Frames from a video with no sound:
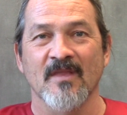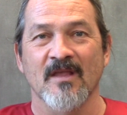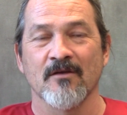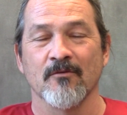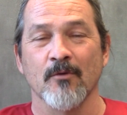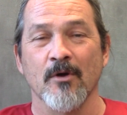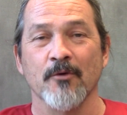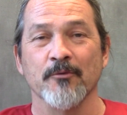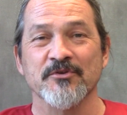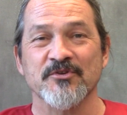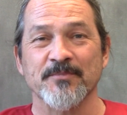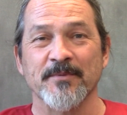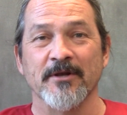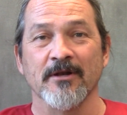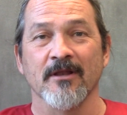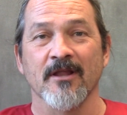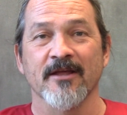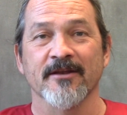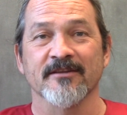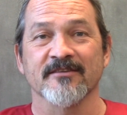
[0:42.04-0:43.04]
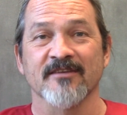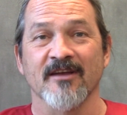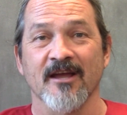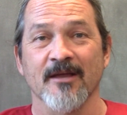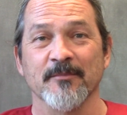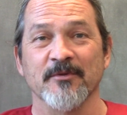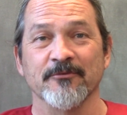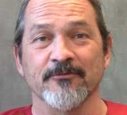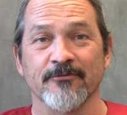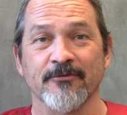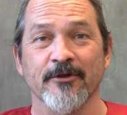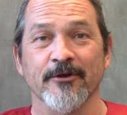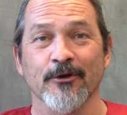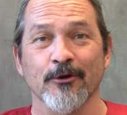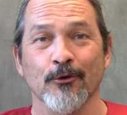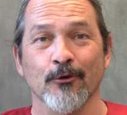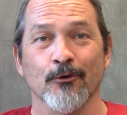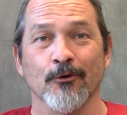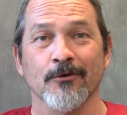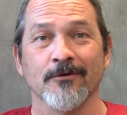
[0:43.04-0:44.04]
Well, we spent a lot of time in front of
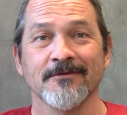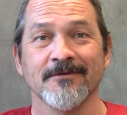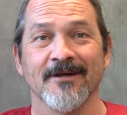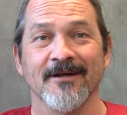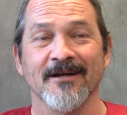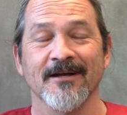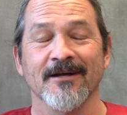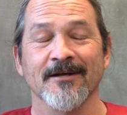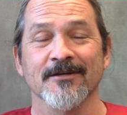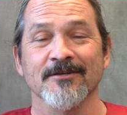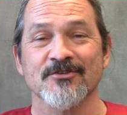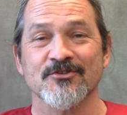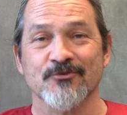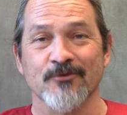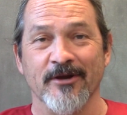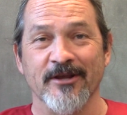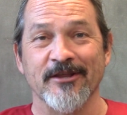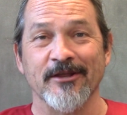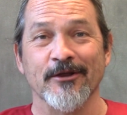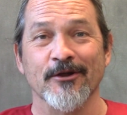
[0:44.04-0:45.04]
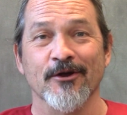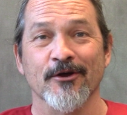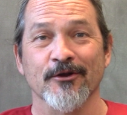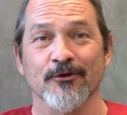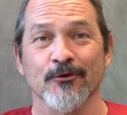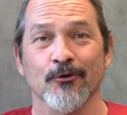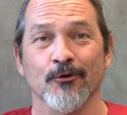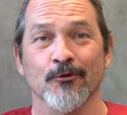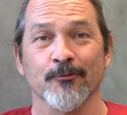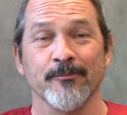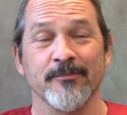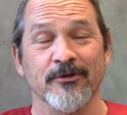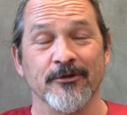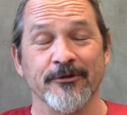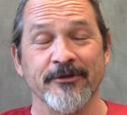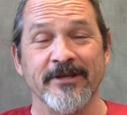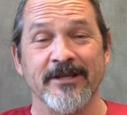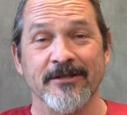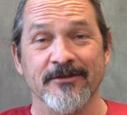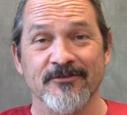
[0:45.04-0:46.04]
goal, striking on goal,
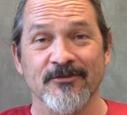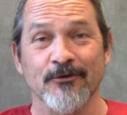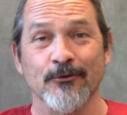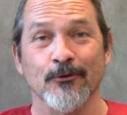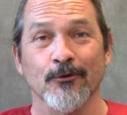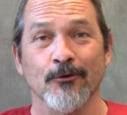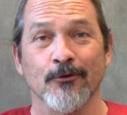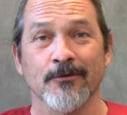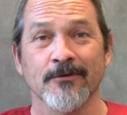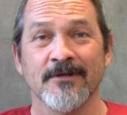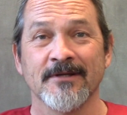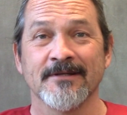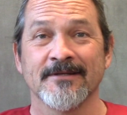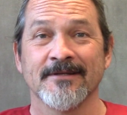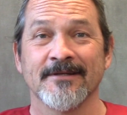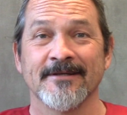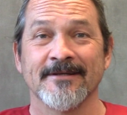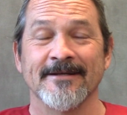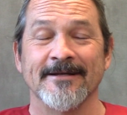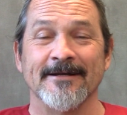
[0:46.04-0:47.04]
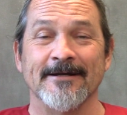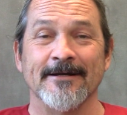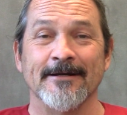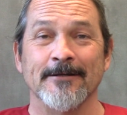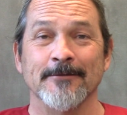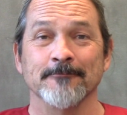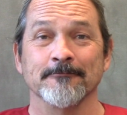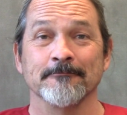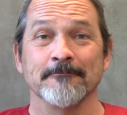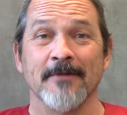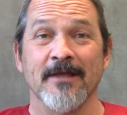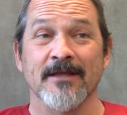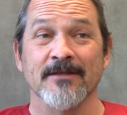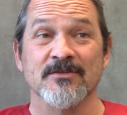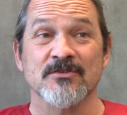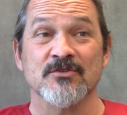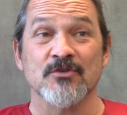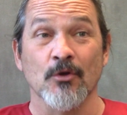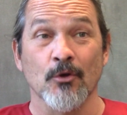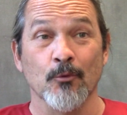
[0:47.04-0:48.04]
building into goal. And
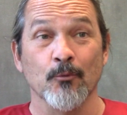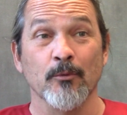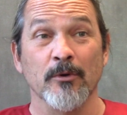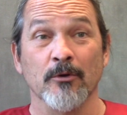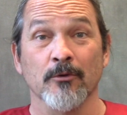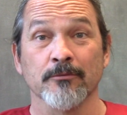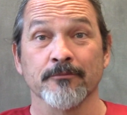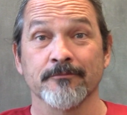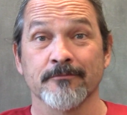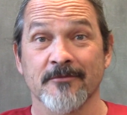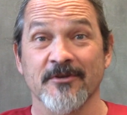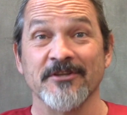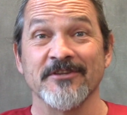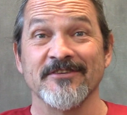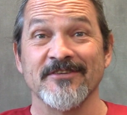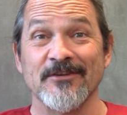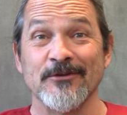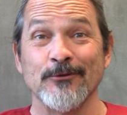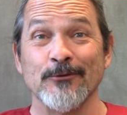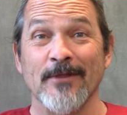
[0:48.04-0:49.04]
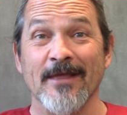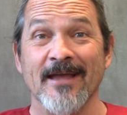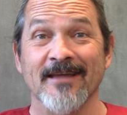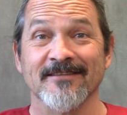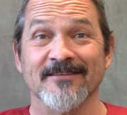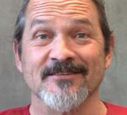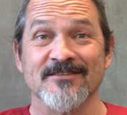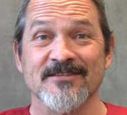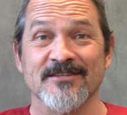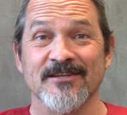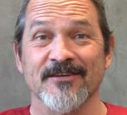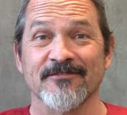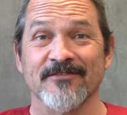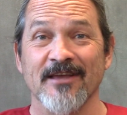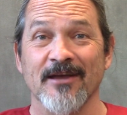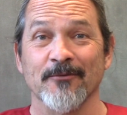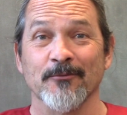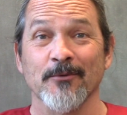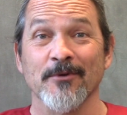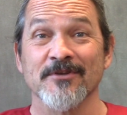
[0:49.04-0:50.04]
so we'll continue that to see if
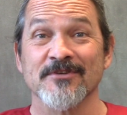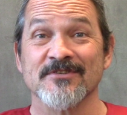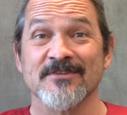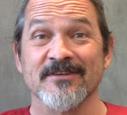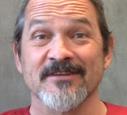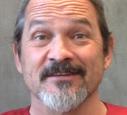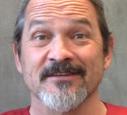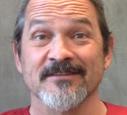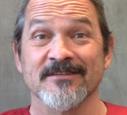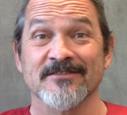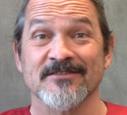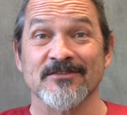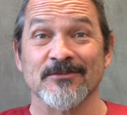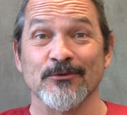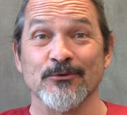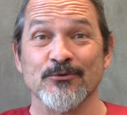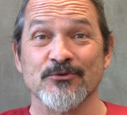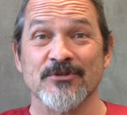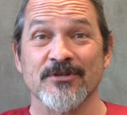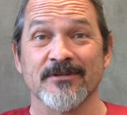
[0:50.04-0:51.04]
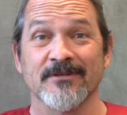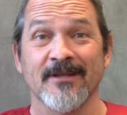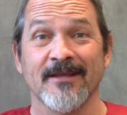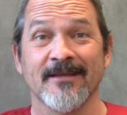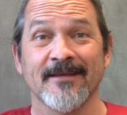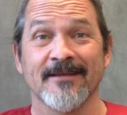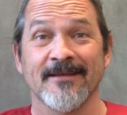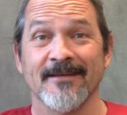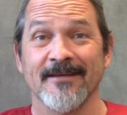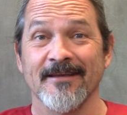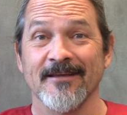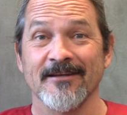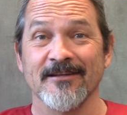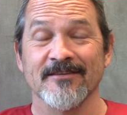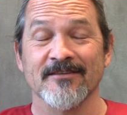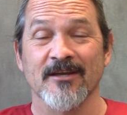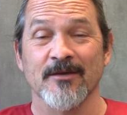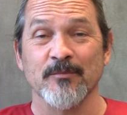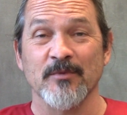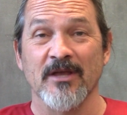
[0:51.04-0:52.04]
that was the solution.
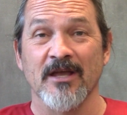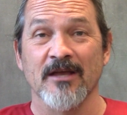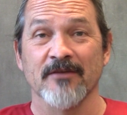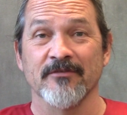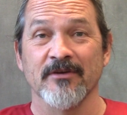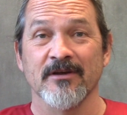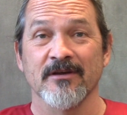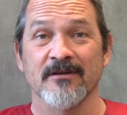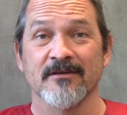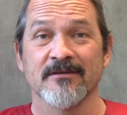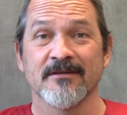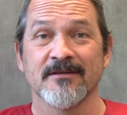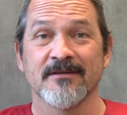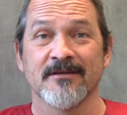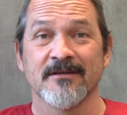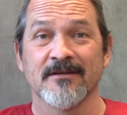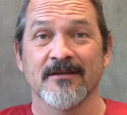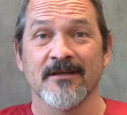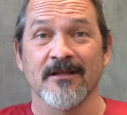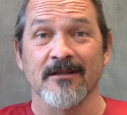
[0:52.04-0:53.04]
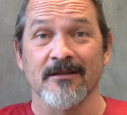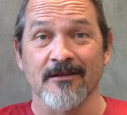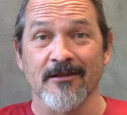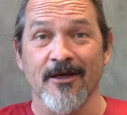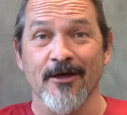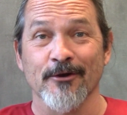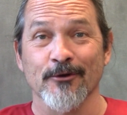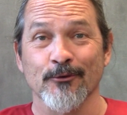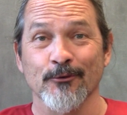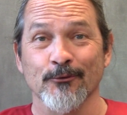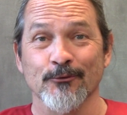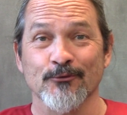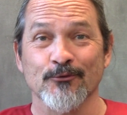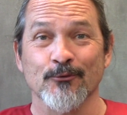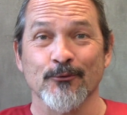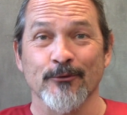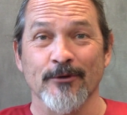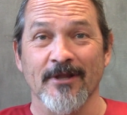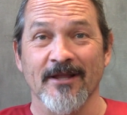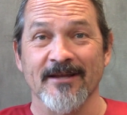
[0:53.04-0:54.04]
Anytime you have a lot of goals
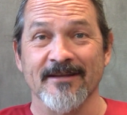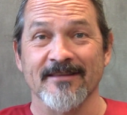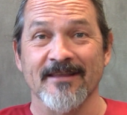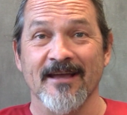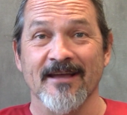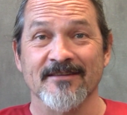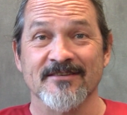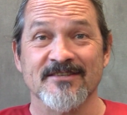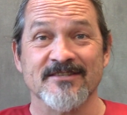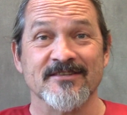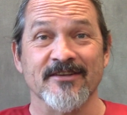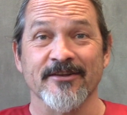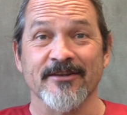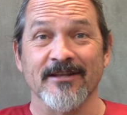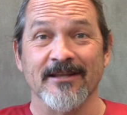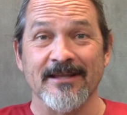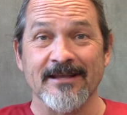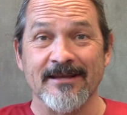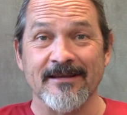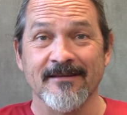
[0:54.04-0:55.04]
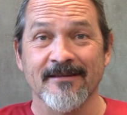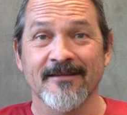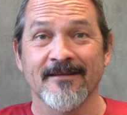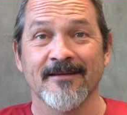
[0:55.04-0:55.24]
scored like that, suddenly